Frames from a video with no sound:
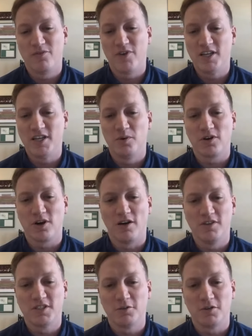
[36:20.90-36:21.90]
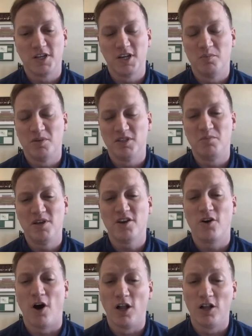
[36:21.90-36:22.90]
um, facebook obviously really good but to
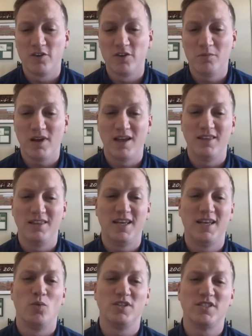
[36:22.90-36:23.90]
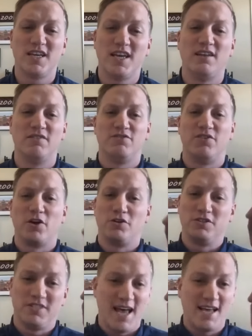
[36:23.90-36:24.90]
be on all of them and then once again
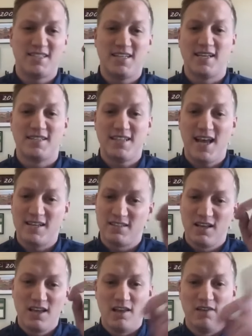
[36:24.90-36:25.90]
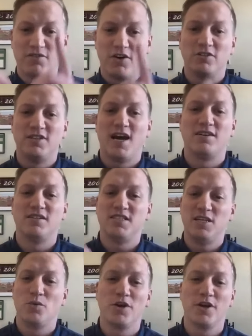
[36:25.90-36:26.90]
funnel test test test and funnel down
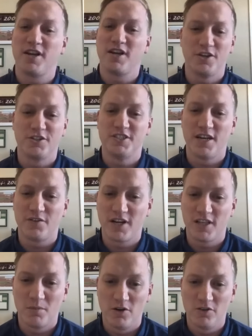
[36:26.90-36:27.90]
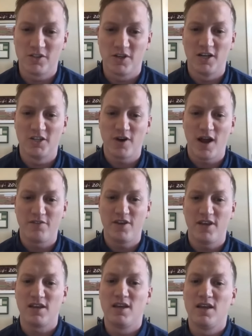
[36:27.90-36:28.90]
to see where you're, you're generating the most uh,
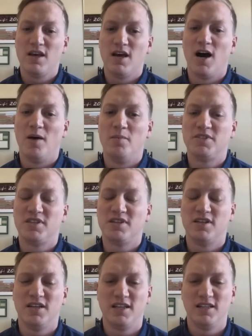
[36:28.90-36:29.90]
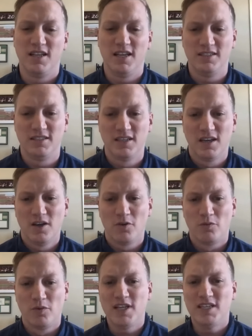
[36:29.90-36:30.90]
traffic um, to and, and
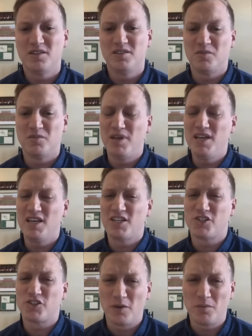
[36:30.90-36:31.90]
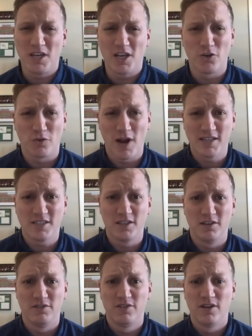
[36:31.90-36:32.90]
really to, to be extremely
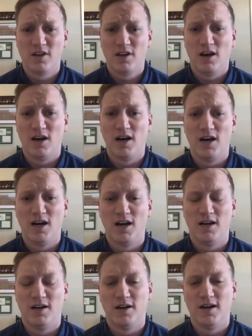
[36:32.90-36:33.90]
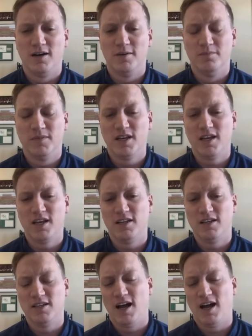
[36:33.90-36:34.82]
aggressive uh, um,